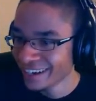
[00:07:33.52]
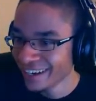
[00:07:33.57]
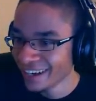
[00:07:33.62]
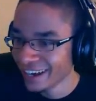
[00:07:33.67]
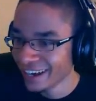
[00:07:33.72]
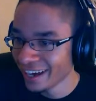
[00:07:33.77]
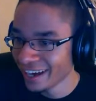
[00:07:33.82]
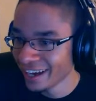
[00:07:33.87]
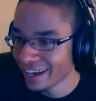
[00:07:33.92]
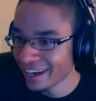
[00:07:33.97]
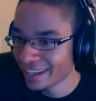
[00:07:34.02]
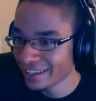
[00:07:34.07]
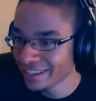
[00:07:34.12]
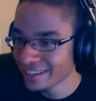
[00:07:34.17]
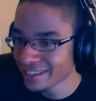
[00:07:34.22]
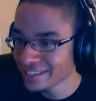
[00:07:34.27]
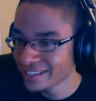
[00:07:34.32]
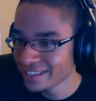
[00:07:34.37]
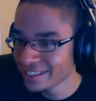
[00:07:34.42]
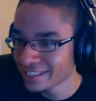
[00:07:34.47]
uh,
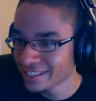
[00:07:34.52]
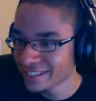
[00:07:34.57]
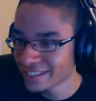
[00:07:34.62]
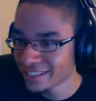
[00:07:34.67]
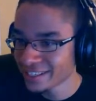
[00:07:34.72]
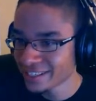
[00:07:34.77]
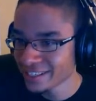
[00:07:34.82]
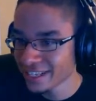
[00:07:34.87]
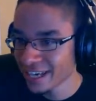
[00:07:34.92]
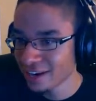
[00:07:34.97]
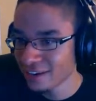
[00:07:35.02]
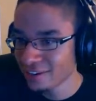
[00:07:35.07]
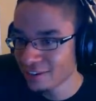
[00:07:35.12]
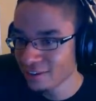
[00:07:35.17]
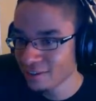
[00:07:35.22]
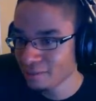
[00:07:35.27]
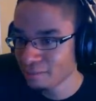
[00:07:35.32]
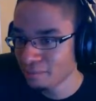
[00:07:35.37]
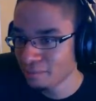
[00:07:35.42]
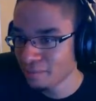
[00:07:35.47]
this is this is how
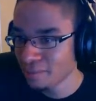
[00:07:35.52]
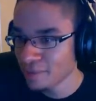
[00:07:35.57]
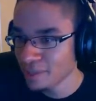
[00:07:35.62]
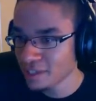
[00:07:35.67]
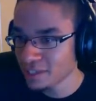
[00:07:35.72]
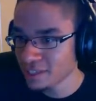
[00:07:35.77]
you. This